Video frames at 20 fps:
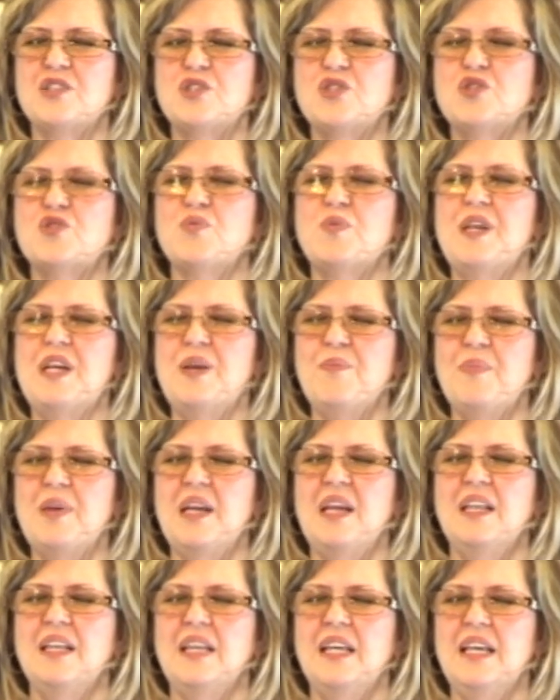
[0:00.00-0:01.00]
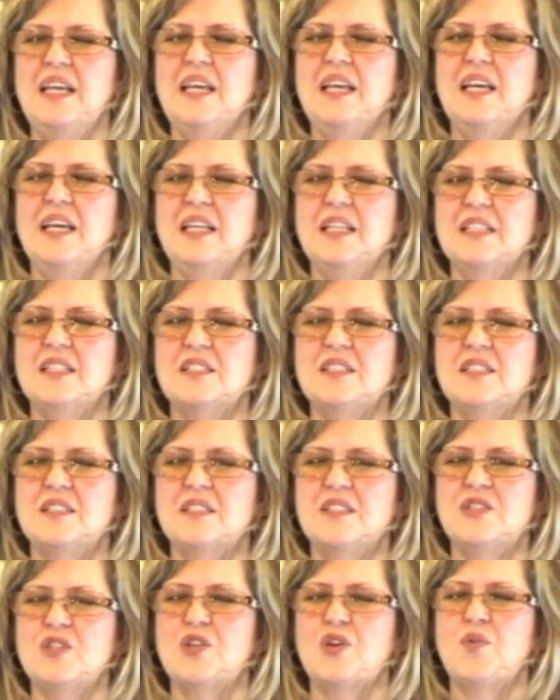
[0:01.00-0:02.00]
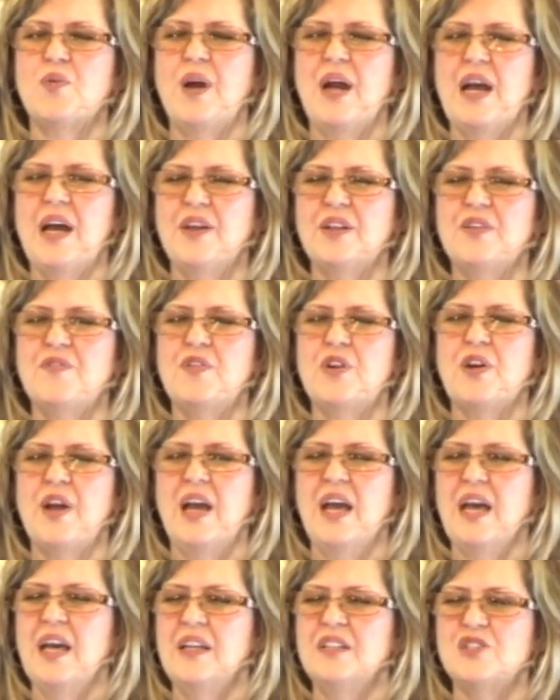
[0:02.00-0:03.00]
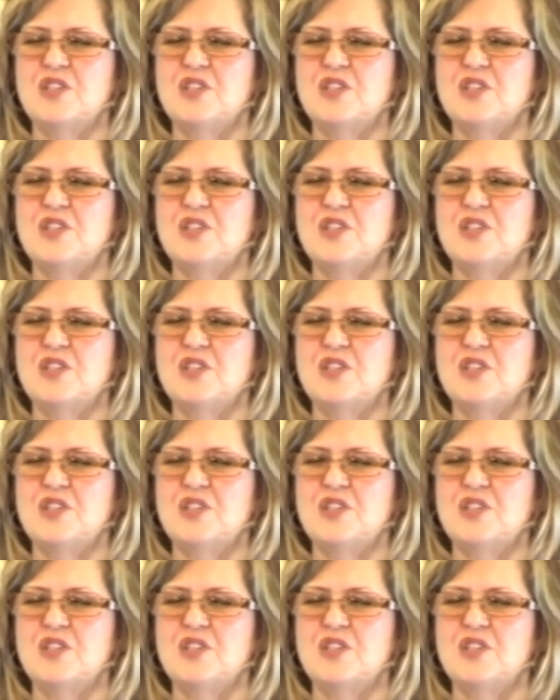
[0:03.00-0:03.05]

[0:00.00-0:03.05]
streaming in to the crown of your head,